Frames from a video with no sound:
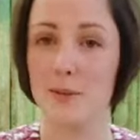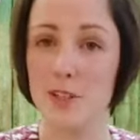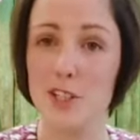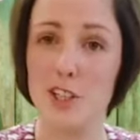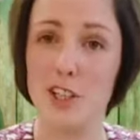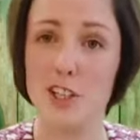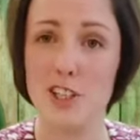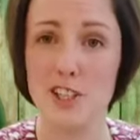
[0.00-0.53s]
I'm
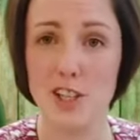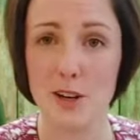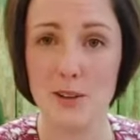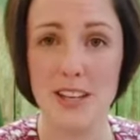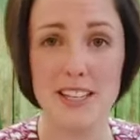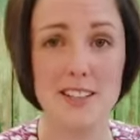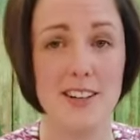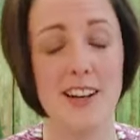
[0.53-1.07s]
just going to sew
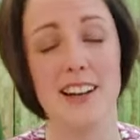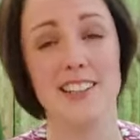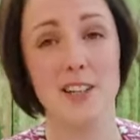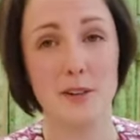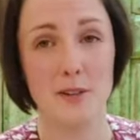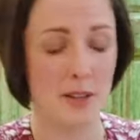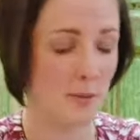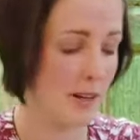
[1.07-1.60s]
these on. I
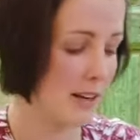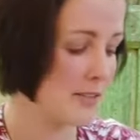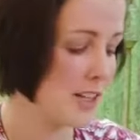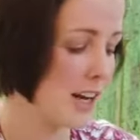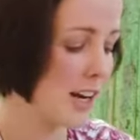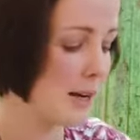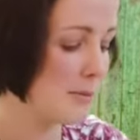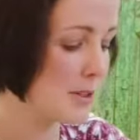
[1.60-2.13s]
don't think we'll have
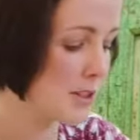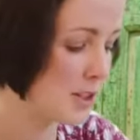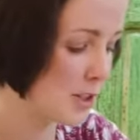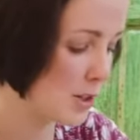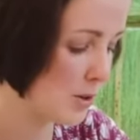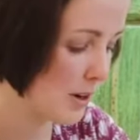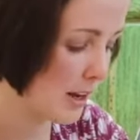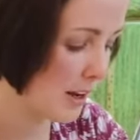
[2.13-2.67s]
time to
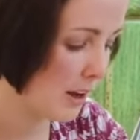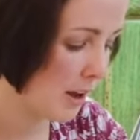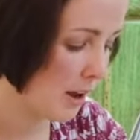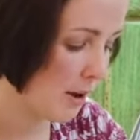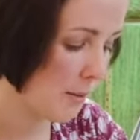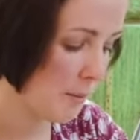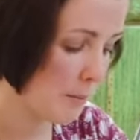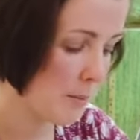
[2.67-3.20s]
do
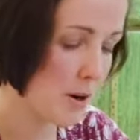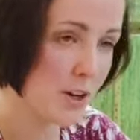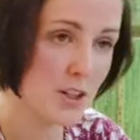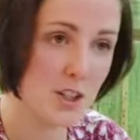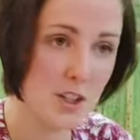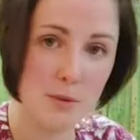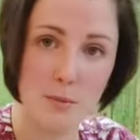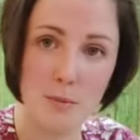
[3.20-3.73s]

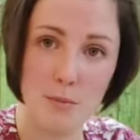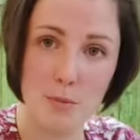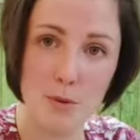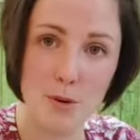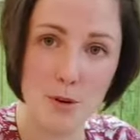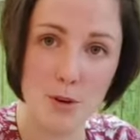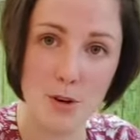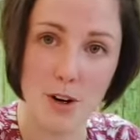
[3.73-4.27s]
much
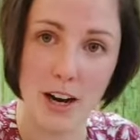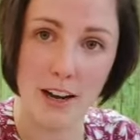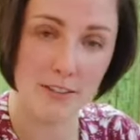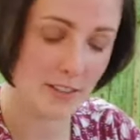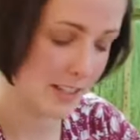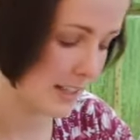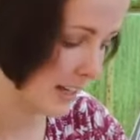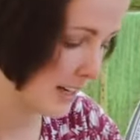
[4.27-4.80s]
more
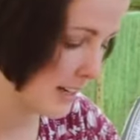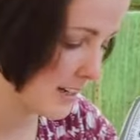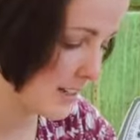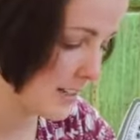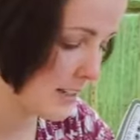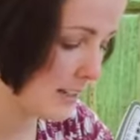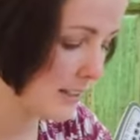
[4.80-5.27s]
after that.